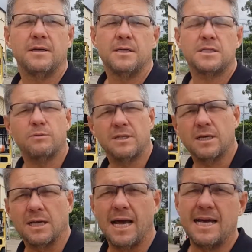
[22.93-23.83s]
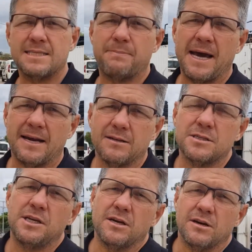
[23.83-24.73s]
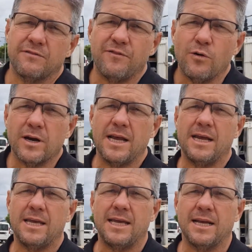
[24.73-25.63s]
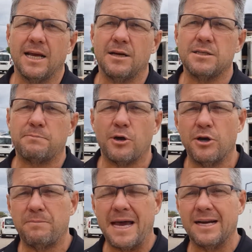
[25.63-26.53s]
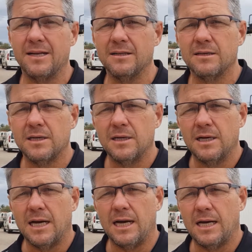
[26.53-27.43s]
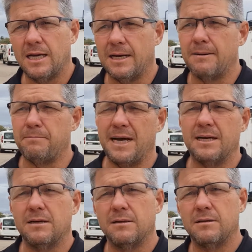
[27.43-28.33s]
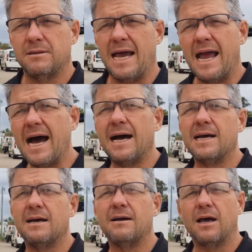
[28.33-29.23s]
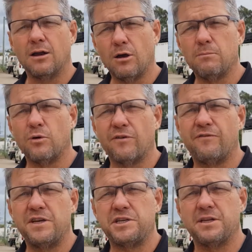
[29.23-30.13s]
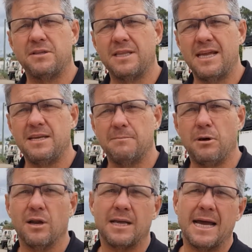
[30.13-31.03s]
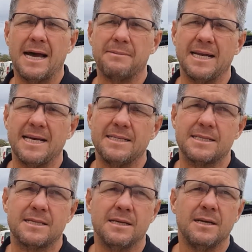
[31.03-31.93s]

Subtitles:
So with the glass panels, you got it 14 kilos per panel, but they are a lot more efficient than your polycarbonates.